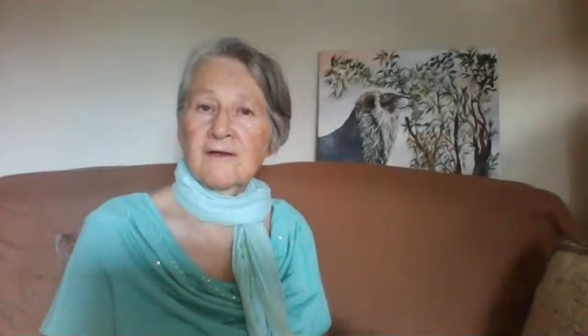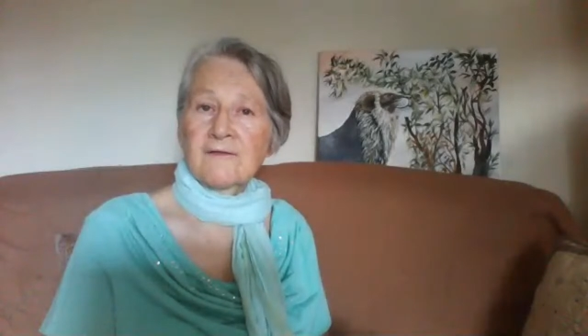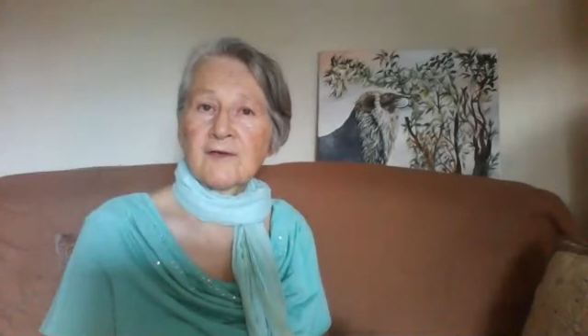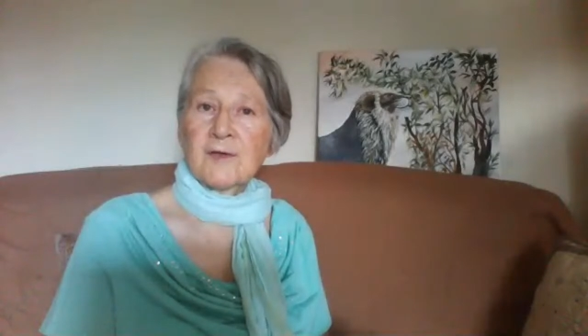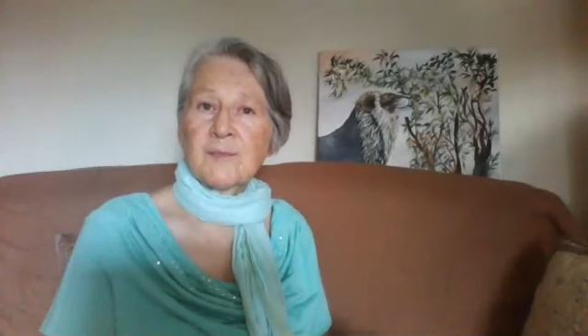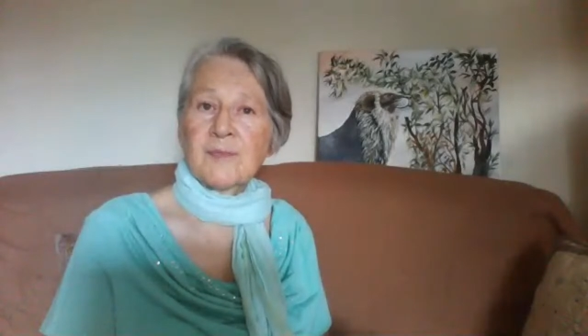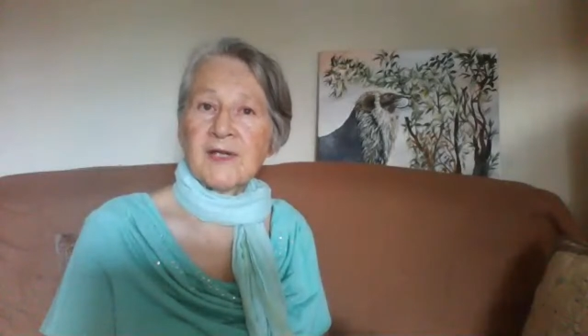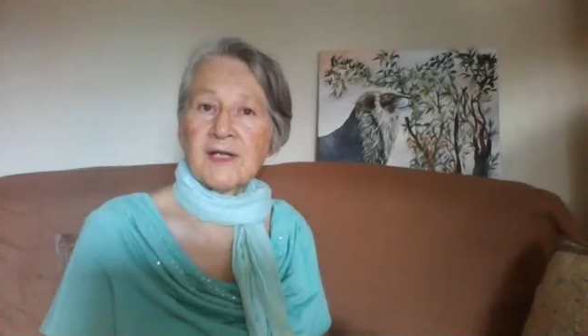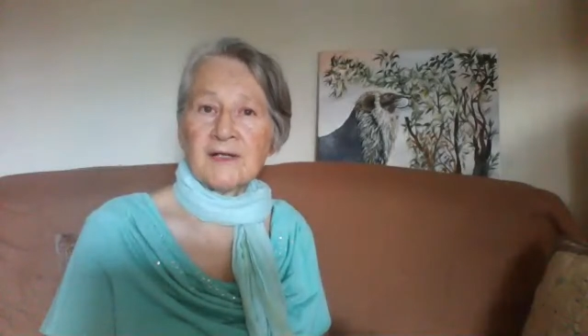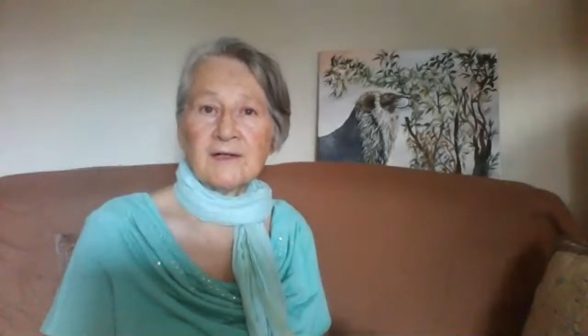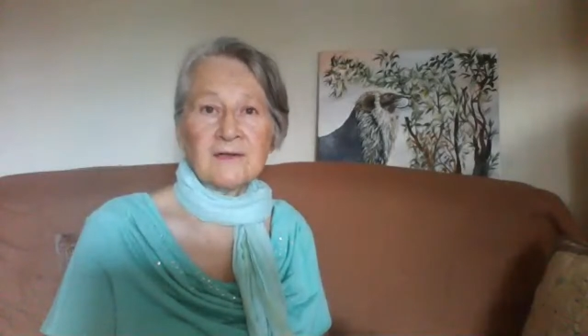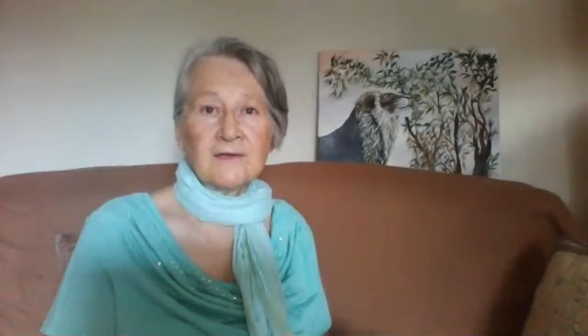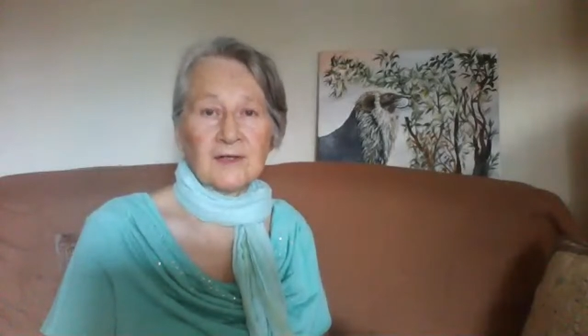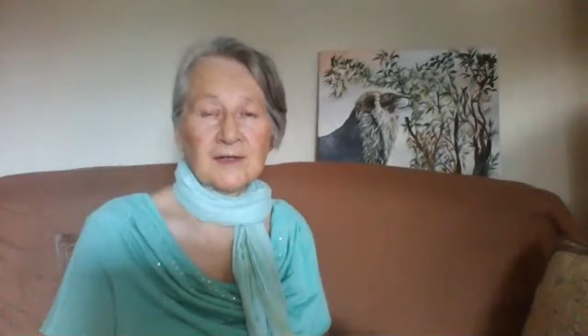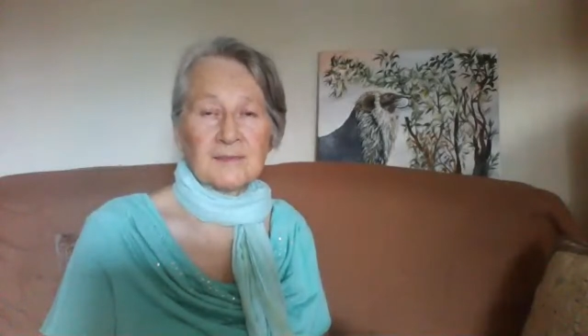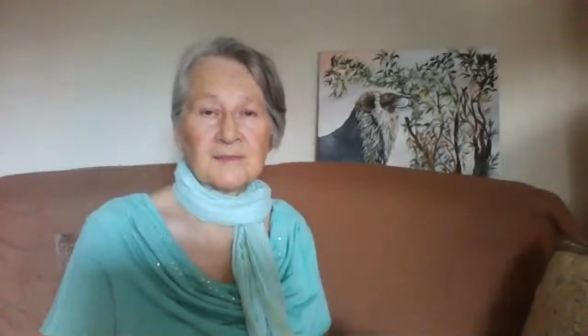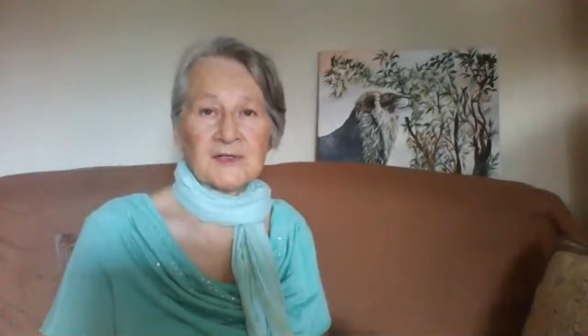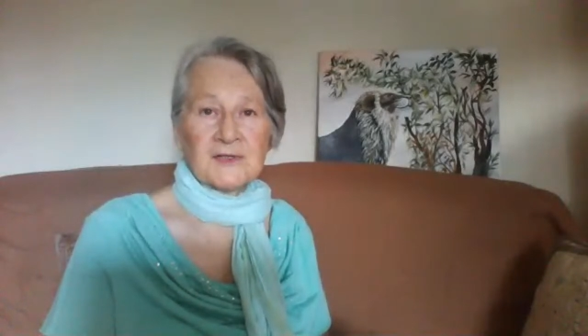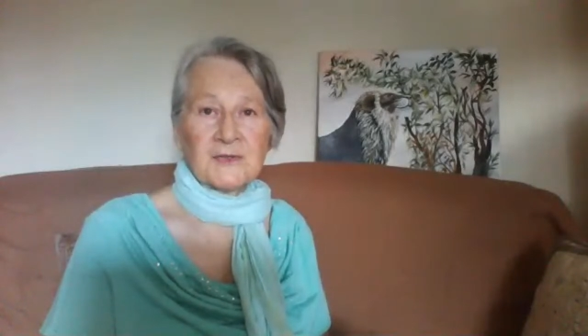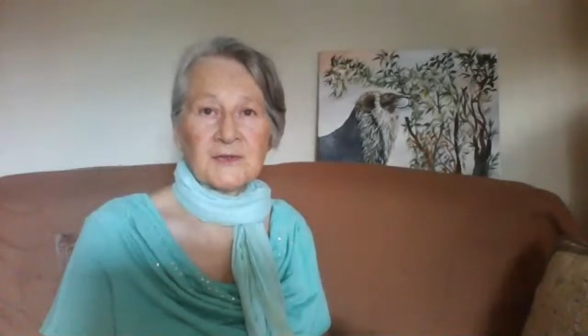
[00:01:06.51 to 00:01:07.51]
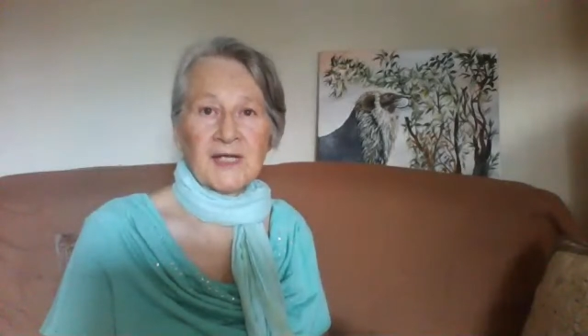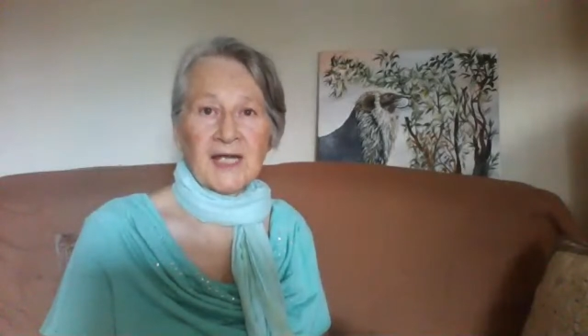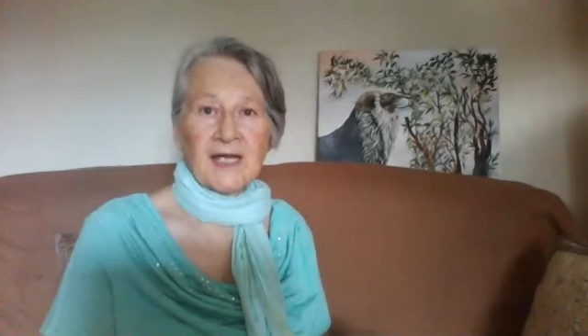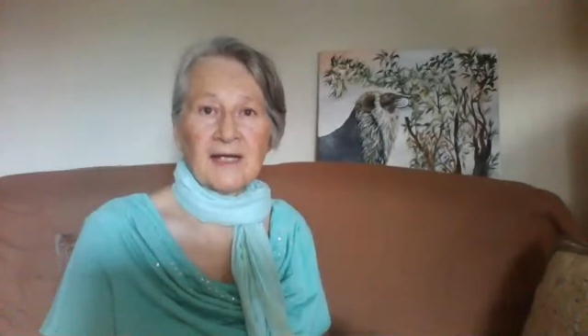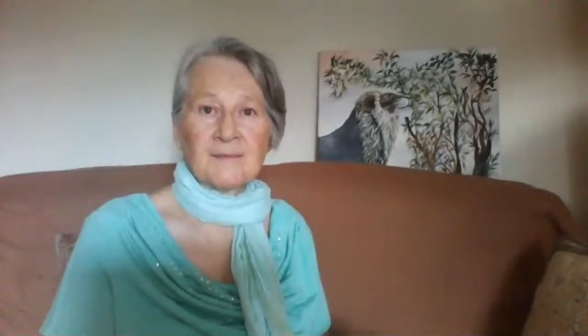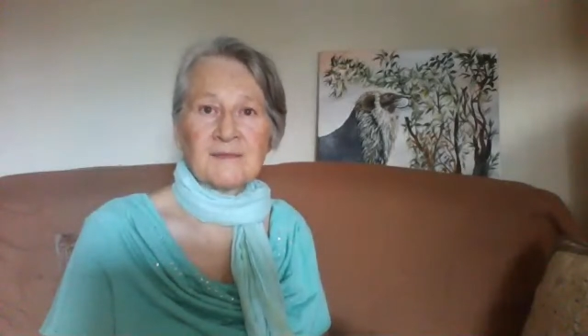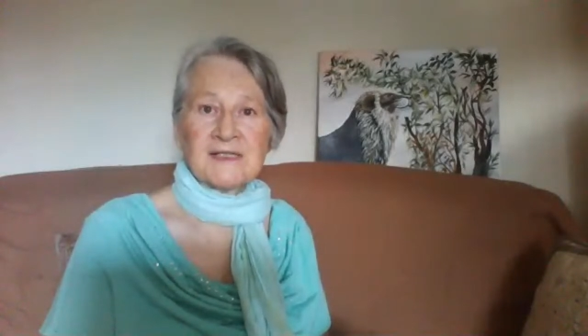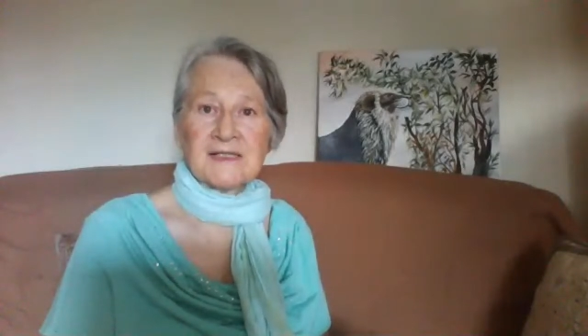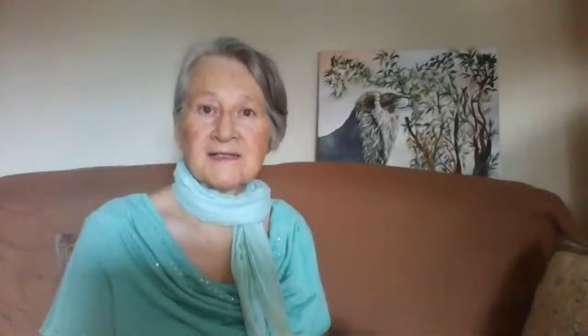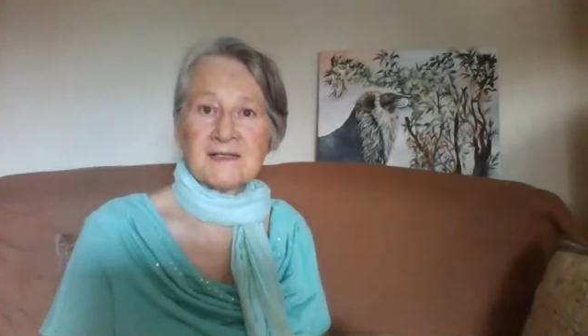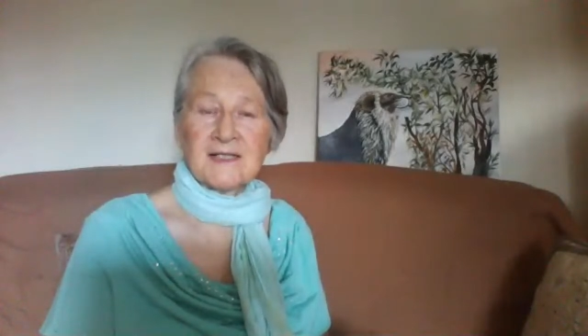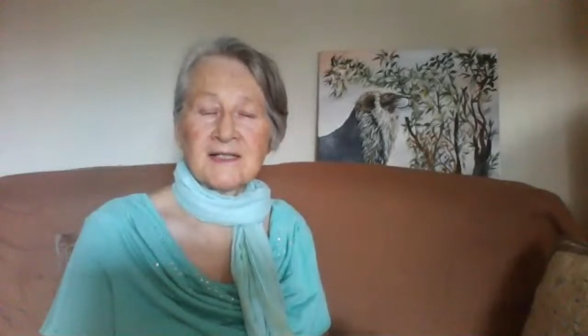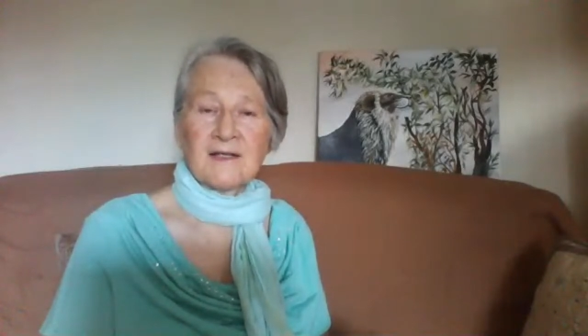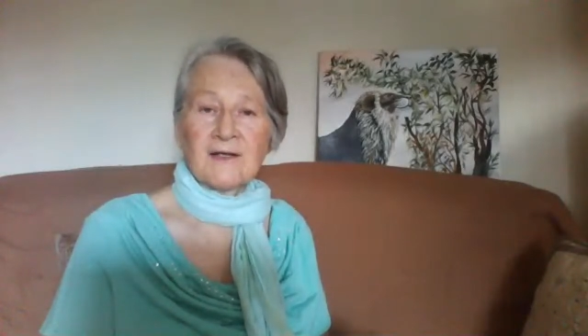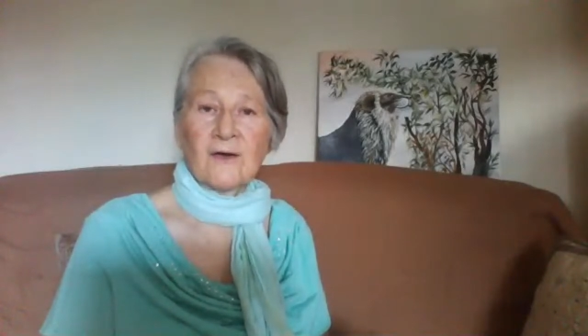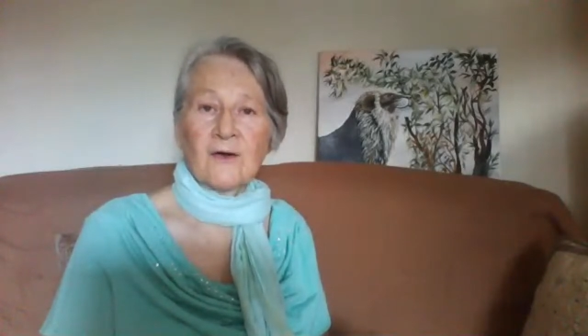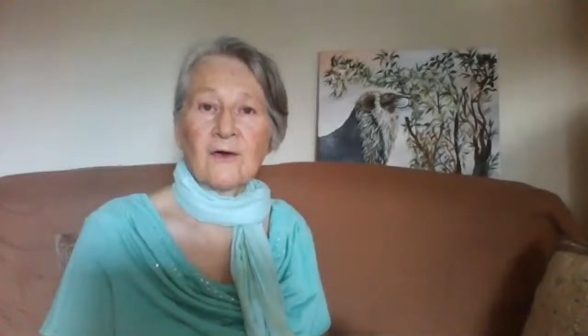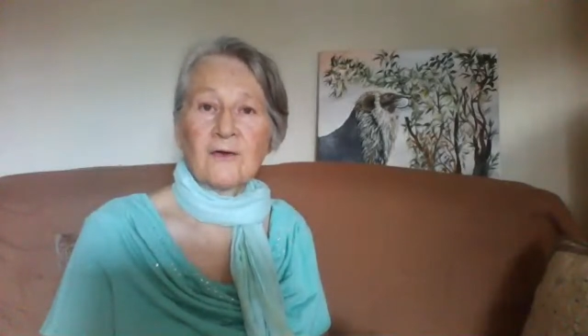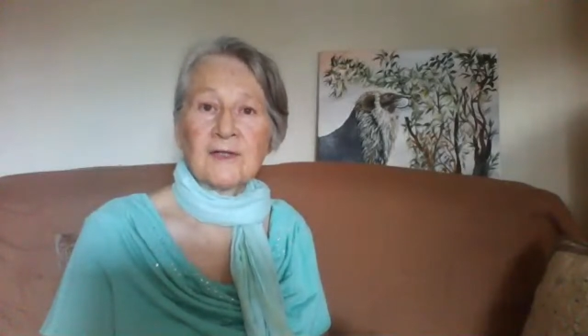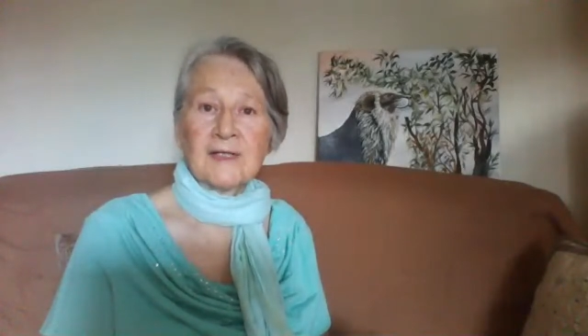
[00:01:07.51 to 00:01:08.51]
for pilgrims who came to see
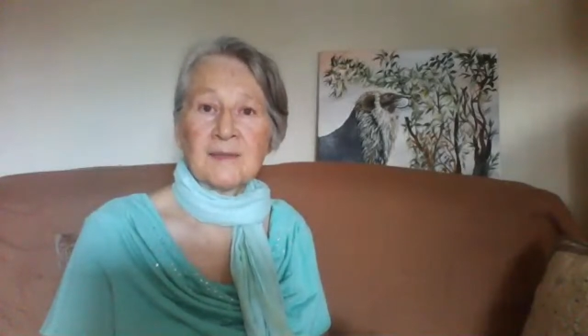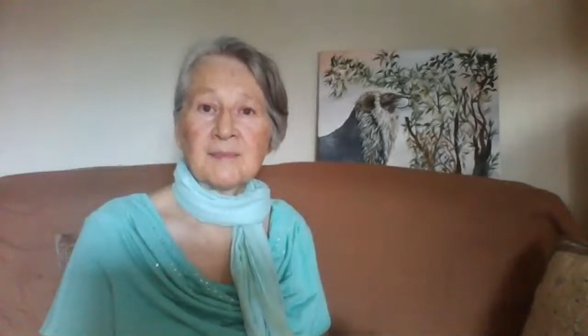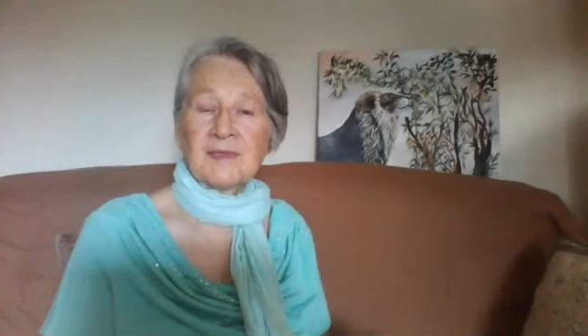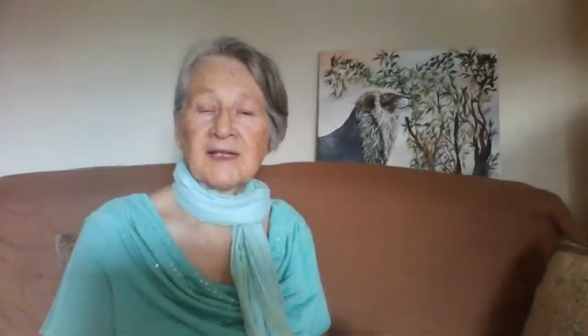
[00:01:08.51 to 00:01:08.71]
the holy